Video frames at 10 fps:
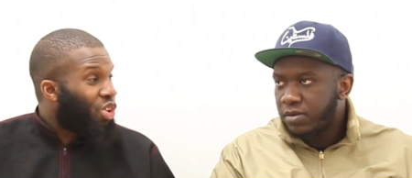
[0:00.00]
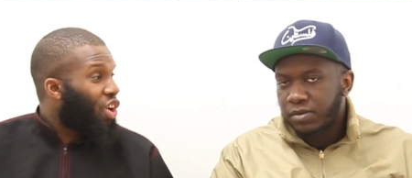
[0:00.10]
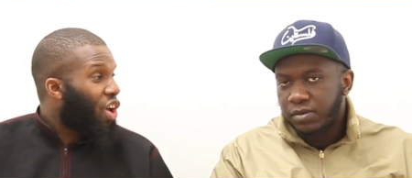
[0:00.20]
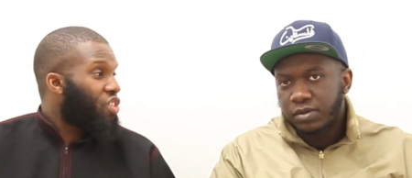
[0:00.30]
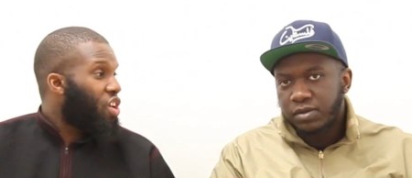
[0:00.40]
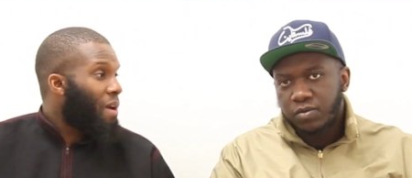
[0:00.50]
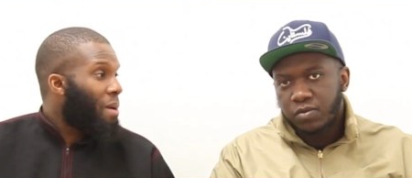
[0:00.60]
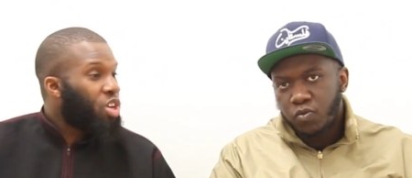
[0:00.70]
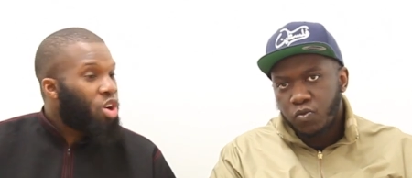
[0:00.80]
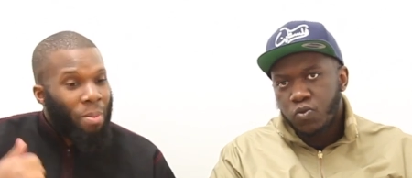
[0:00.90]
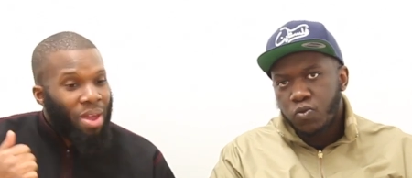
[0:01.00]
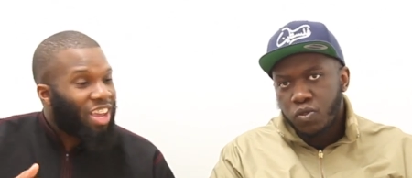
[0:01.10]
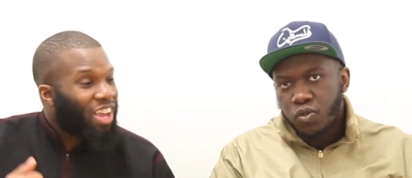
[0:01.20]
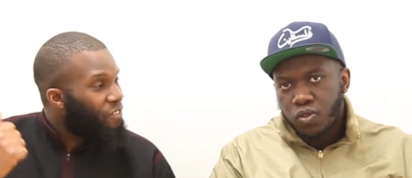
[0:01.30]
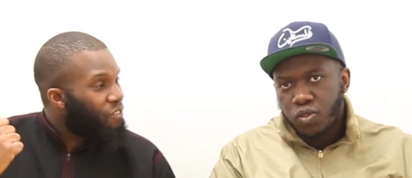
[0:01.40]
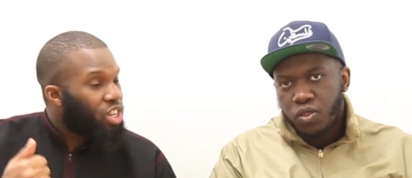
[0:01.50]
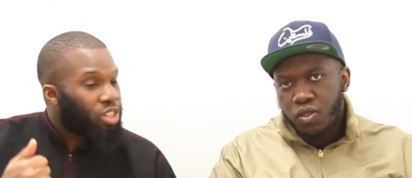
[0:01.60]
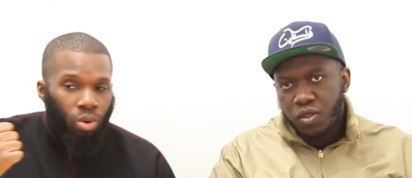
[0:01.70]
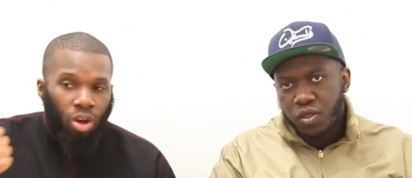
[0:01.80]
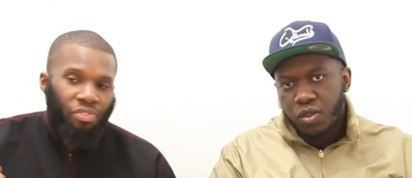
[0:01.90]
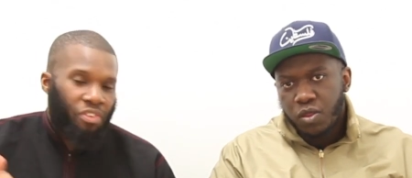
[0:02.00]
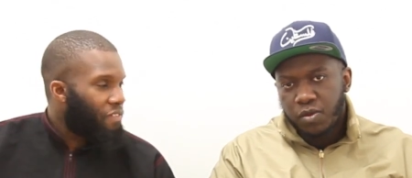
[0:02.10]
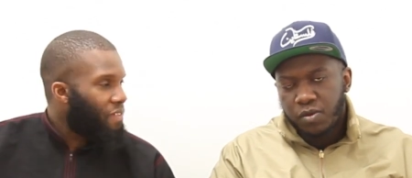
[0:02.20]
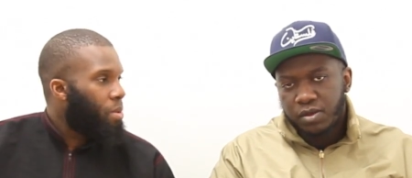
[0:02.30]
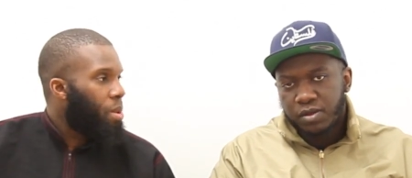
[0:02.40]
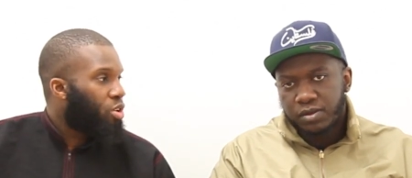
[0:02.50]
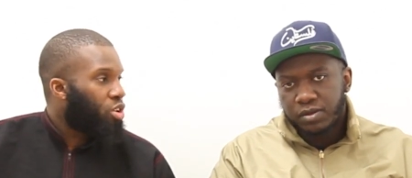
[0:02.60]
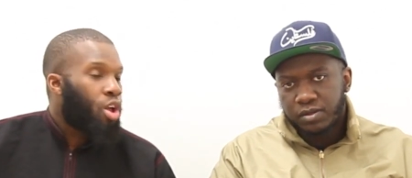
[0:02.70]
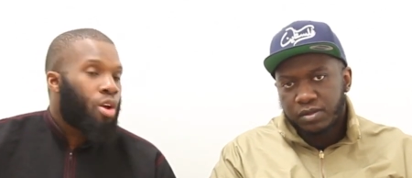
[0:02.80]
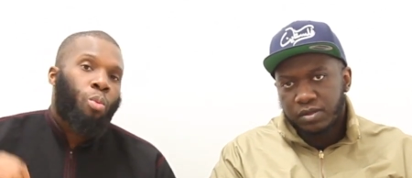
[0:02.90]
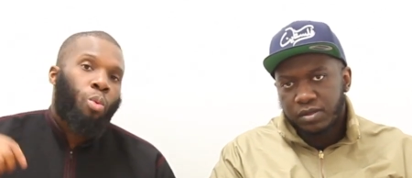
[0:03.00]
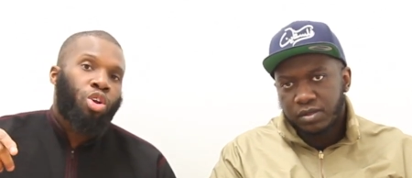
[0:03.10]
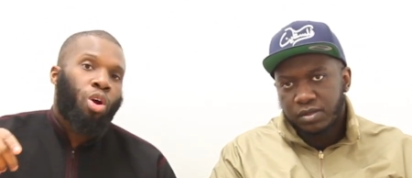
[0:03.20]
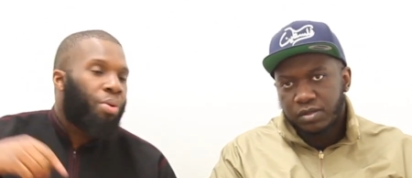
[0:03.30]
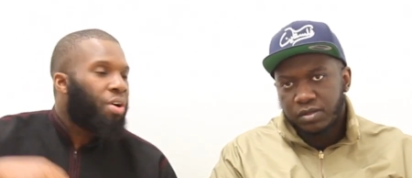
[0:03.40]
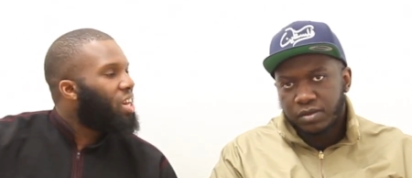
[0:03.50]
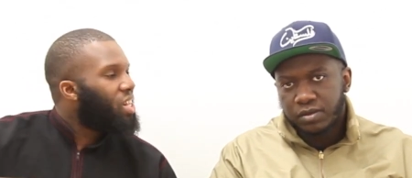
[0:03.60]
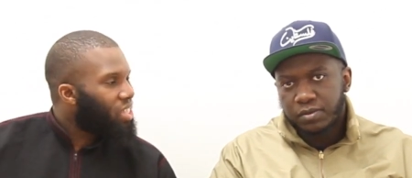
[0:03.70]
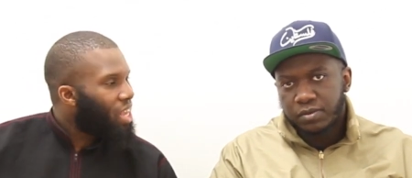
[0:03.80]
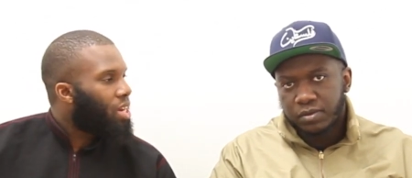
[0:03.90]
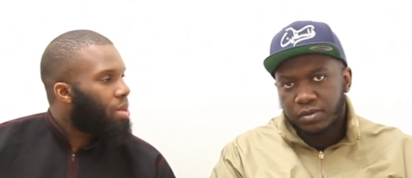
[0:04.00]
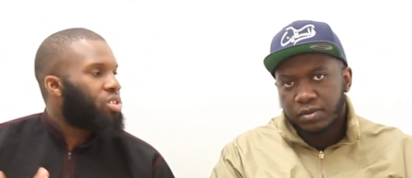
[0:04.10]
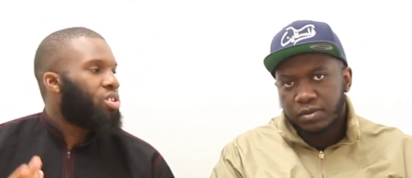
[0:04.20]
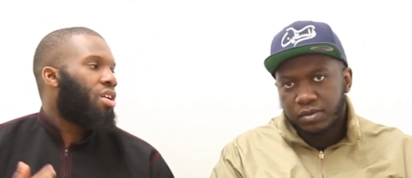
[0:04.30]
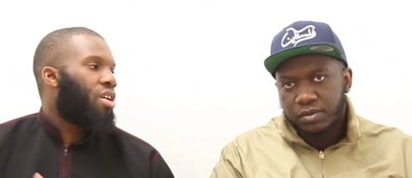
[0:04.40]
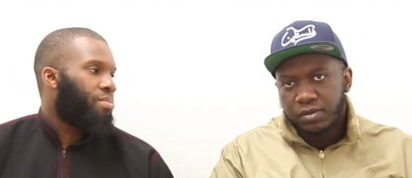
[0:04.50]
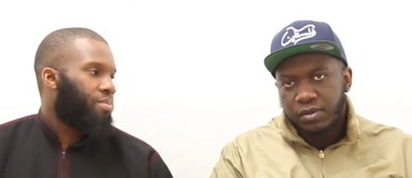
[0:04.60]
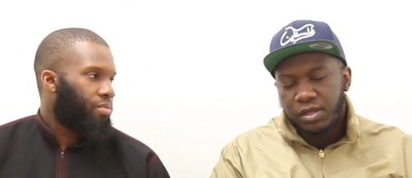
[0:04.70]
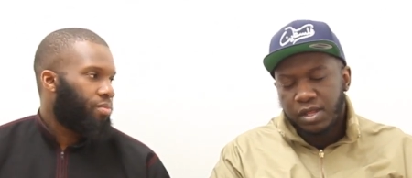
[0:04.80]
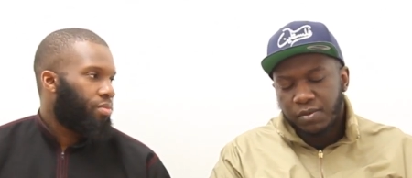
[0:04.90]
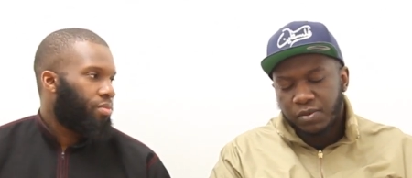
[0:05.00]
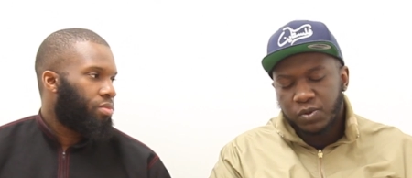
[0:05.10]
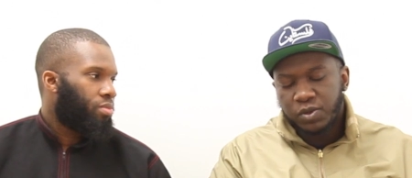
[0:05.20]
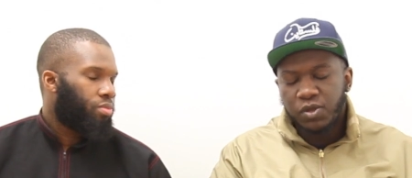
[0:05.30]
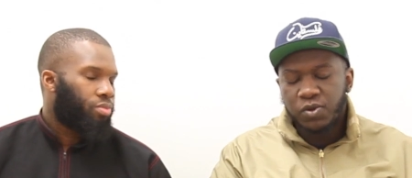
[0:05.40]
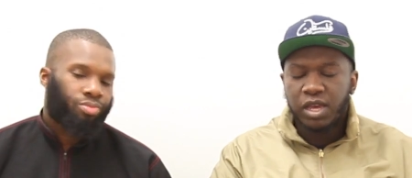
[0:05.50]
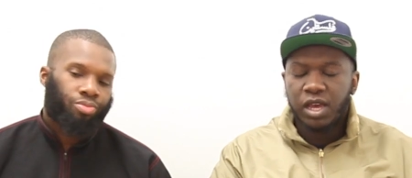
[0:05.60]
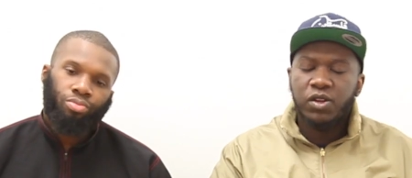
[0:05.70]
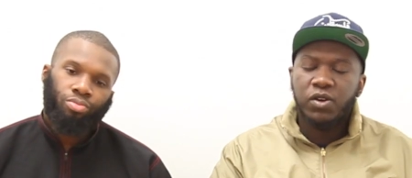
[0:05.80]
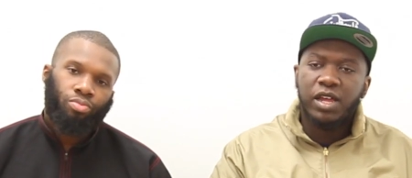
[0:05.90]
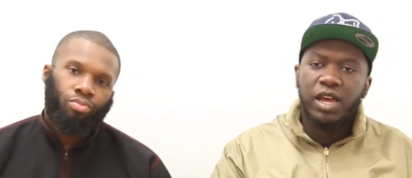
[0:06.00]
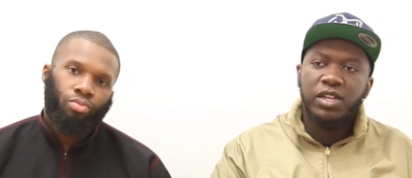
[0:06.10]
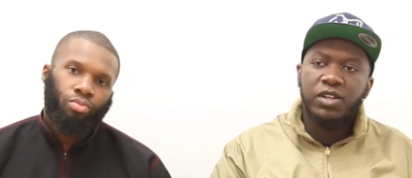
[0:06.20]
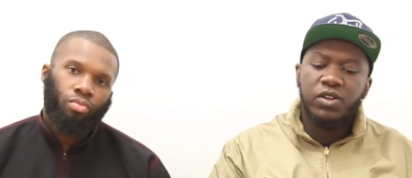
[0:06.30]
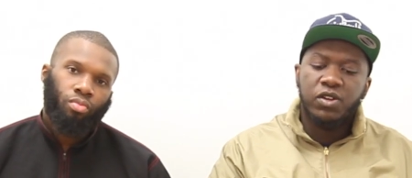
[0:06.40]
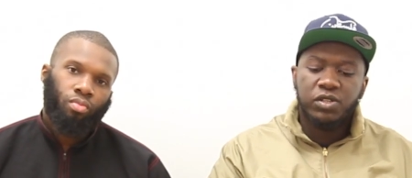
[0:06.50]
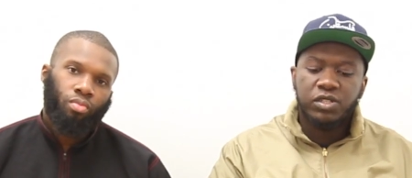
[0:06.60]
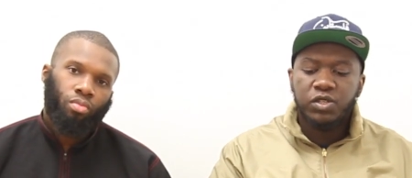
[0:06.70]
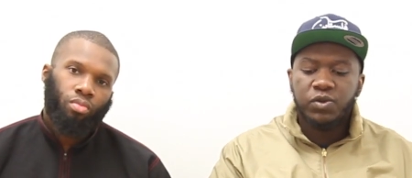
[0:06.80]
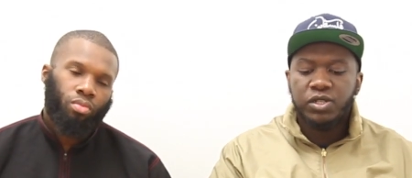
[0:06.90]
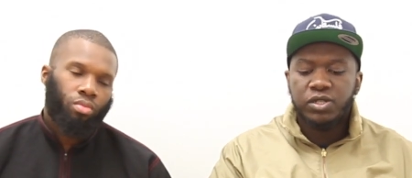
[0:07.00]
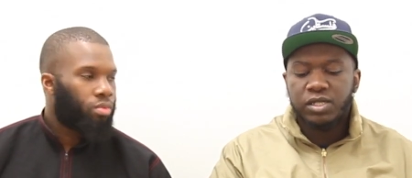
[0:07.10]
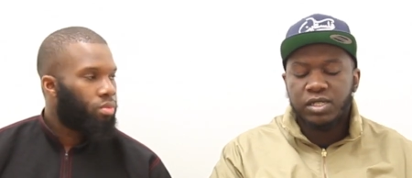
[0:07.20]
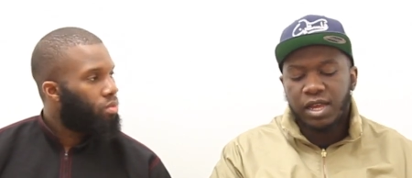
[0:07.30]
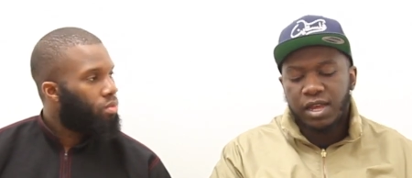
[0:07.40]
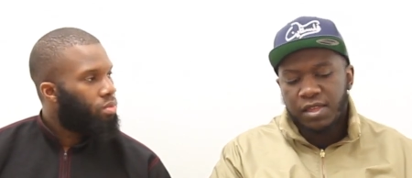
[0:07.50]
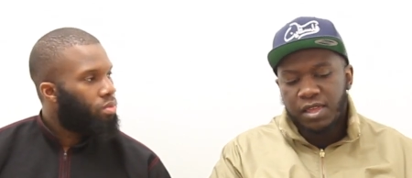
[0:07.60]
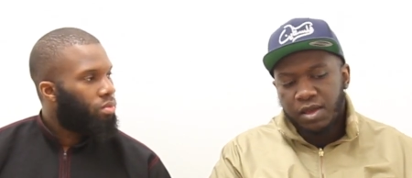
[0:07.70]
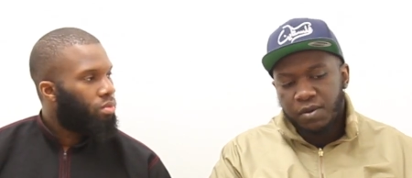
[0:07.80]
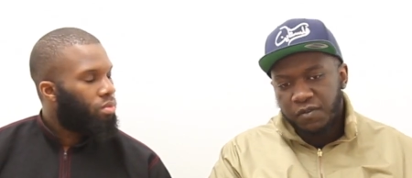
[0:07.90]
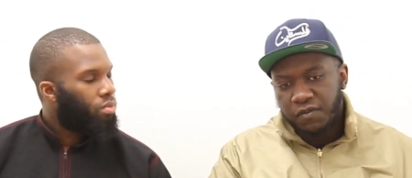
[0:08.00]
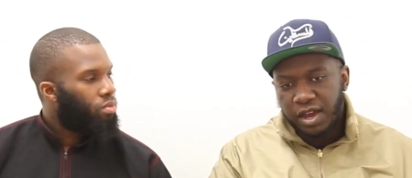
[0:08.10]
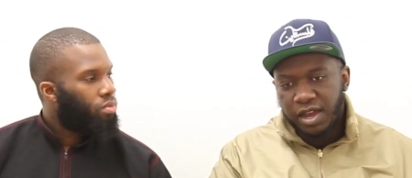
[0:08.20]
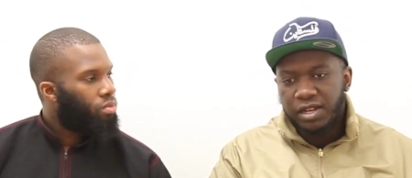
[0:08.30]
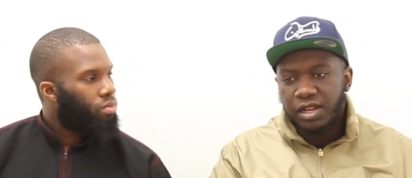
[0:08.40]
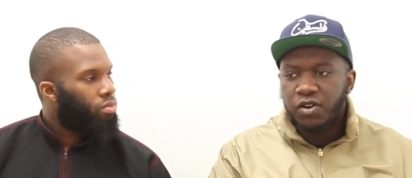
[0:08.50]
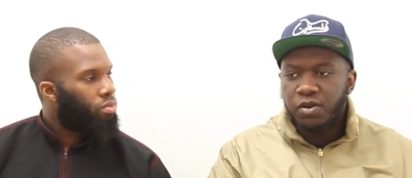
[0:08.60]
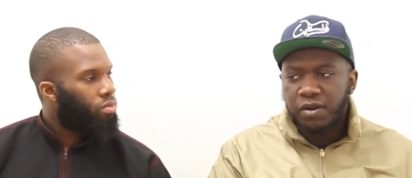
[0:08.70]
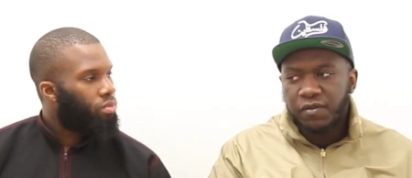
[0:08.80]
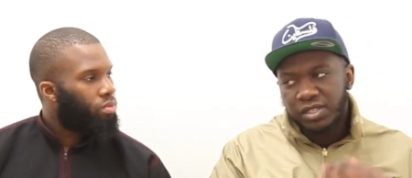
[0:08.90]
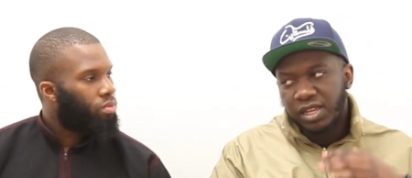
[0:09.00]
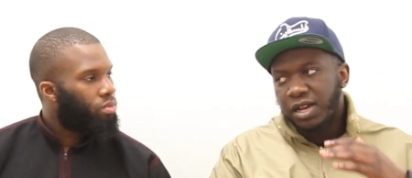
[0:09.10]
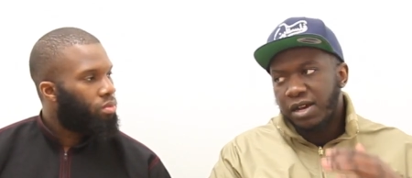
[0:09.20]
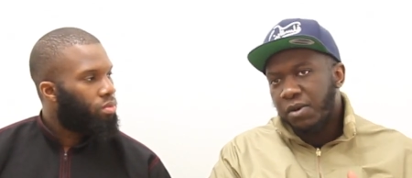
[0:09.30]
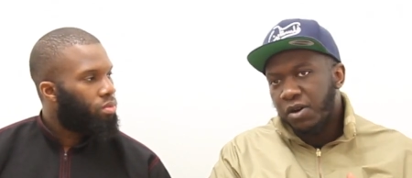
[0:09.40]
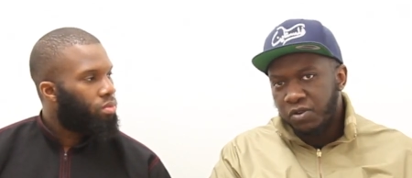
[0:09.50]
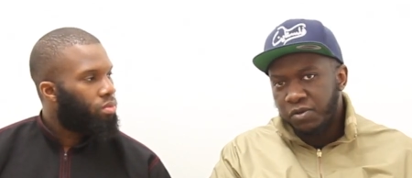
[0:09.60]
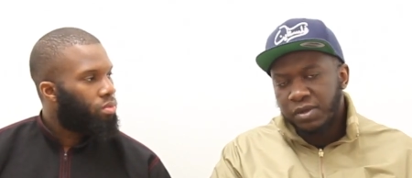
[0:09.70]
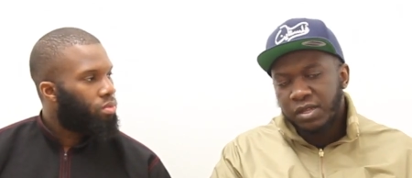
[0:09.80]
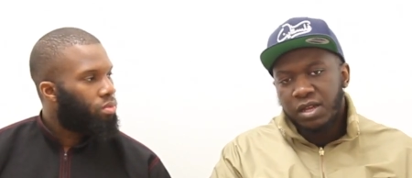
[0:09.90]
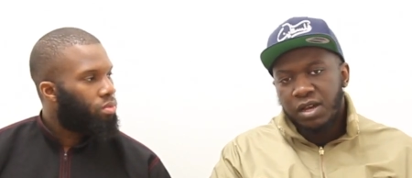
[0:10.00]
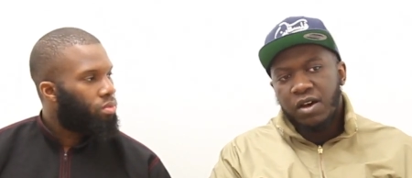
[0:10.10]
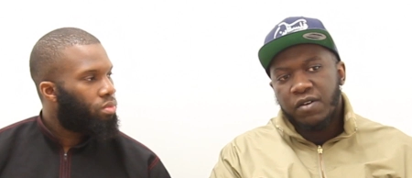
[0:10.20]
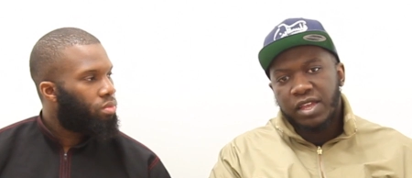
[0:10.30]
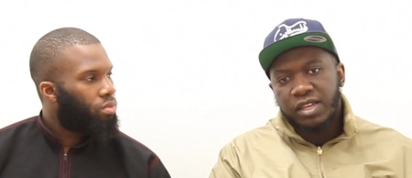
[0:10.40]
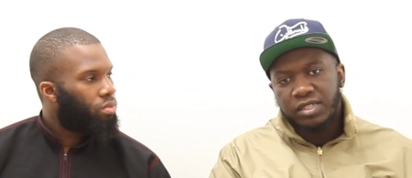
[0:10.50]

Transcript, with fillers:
Speaker 1: looking after your family. You're making things worse for your family because what you're putting inside them is haram.
Speaker 2: Yeah, because we do get a lot of that. You know, a lot of situations is that we find a lot of brothers that come home after